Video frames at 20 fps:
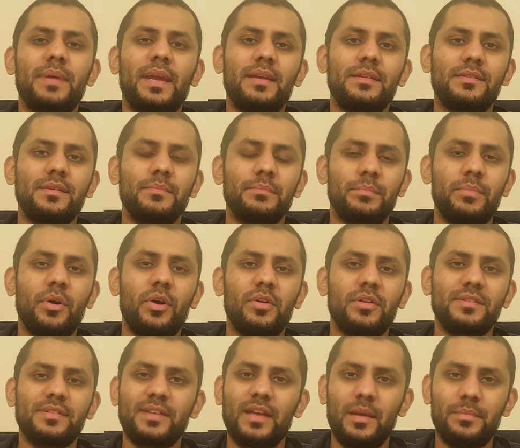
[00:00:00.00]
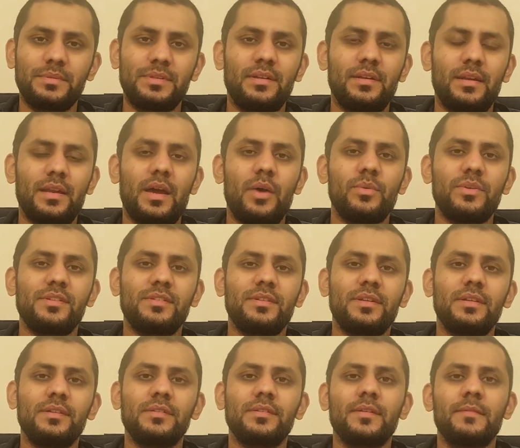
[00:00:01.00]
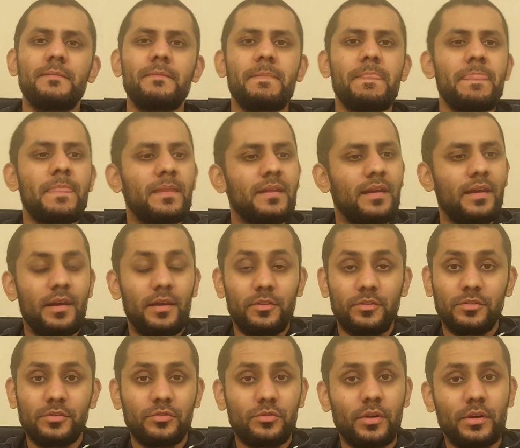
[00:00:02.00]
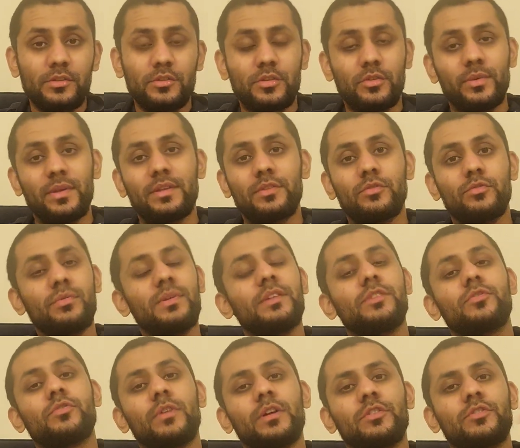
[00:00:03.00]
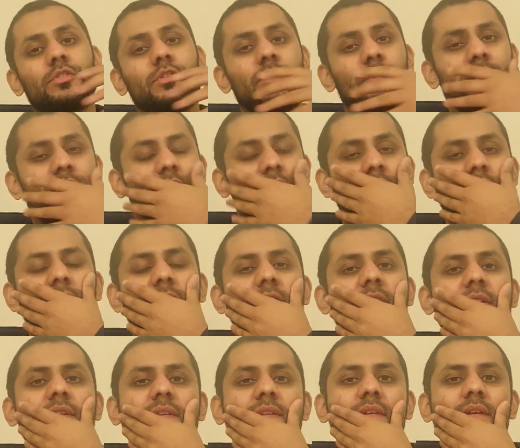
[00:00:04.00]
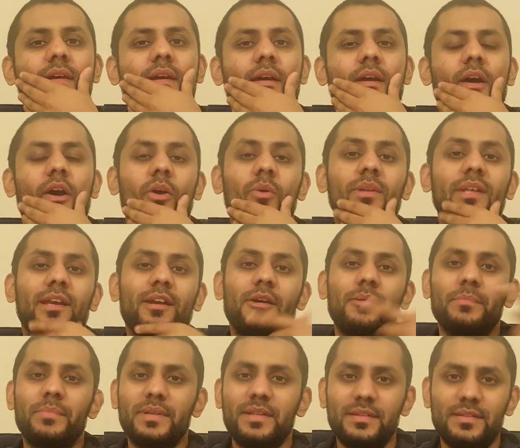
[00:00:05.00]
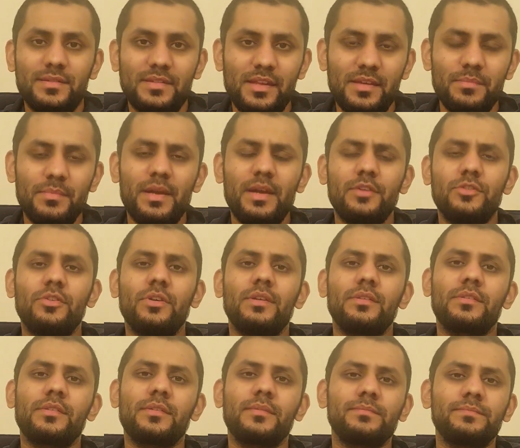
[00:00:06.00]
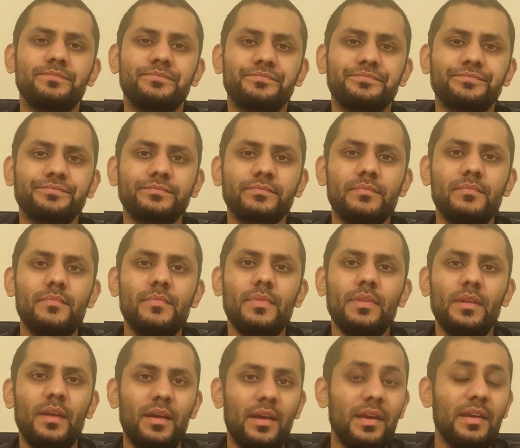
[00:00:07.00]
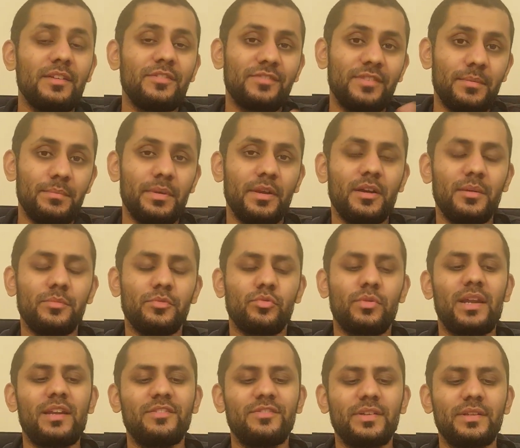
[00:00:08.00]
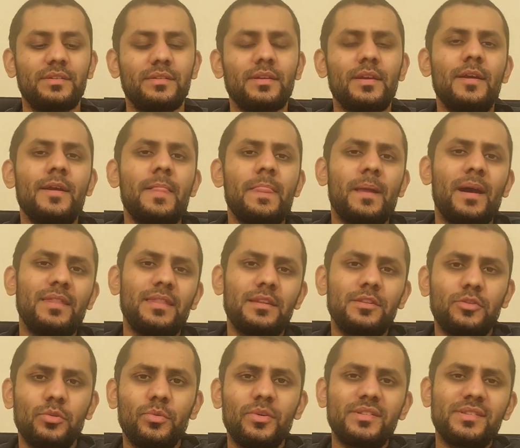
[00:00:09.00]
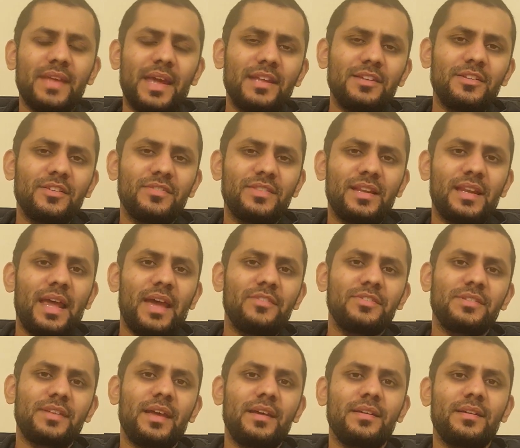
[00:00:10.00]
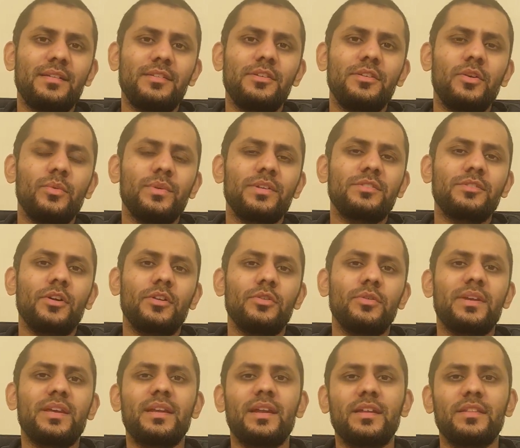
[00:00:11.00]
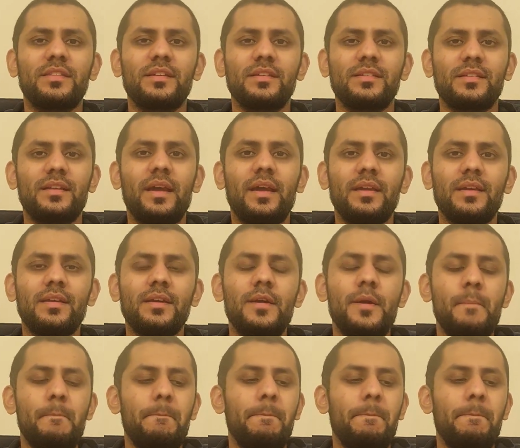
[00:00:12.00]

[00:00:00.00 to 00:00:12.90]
patent box, capital allowances, structurings, restructurings, holding companies, demergers, if it becomes relevant. And then towards the end of the life cycle, we start looking at things like